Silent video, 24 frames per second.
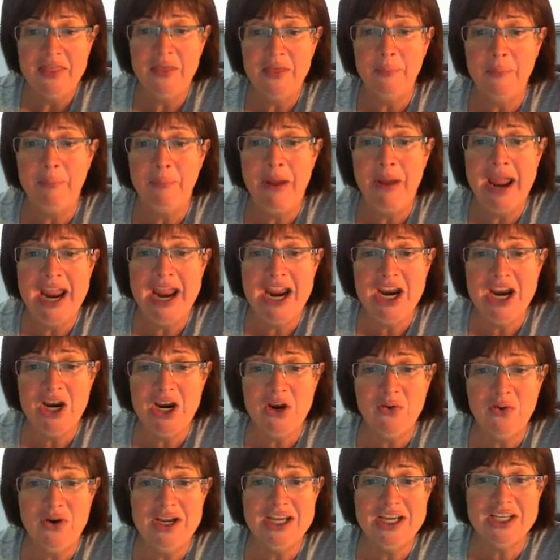The
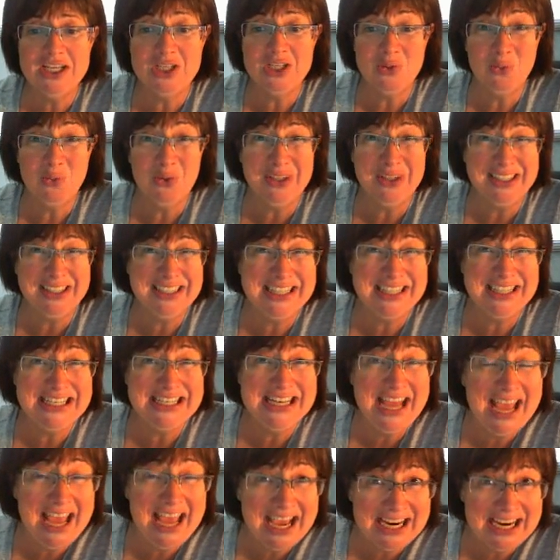pancreas will
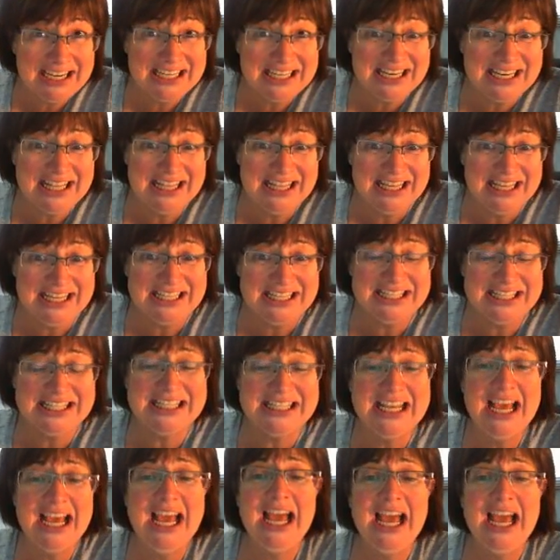detect
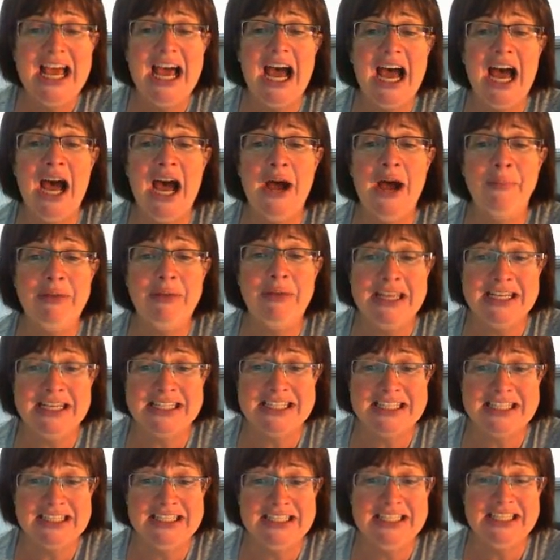this
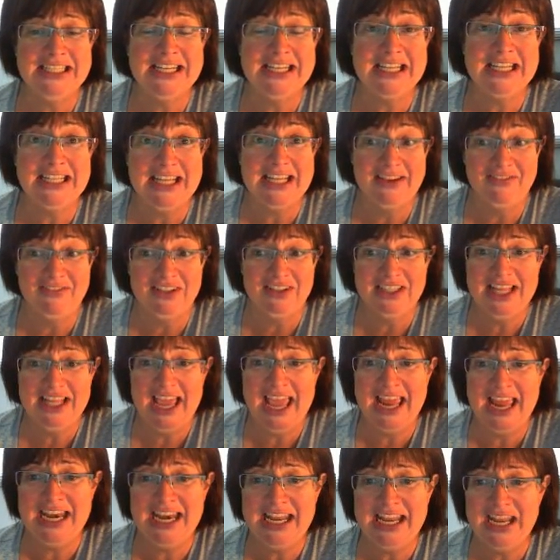insulin level,
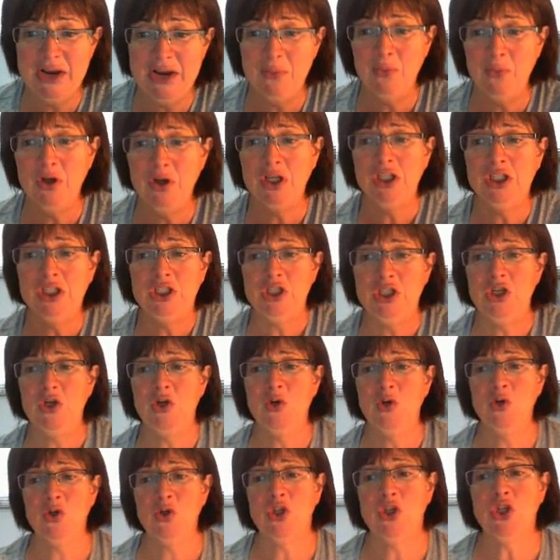and it will
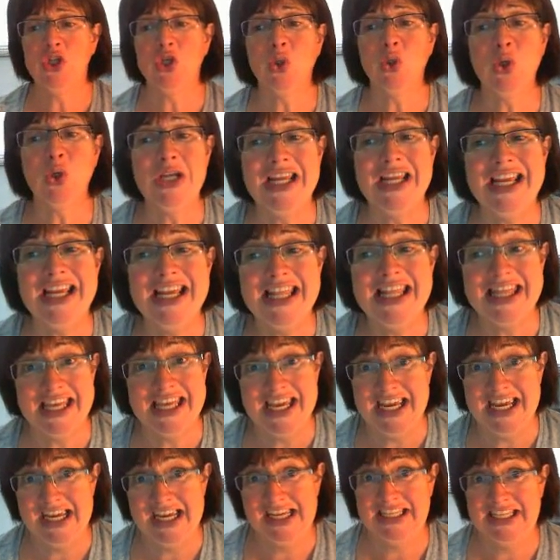do three
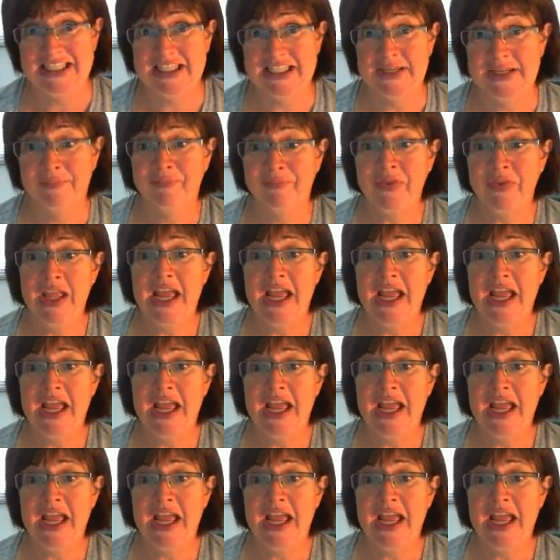things.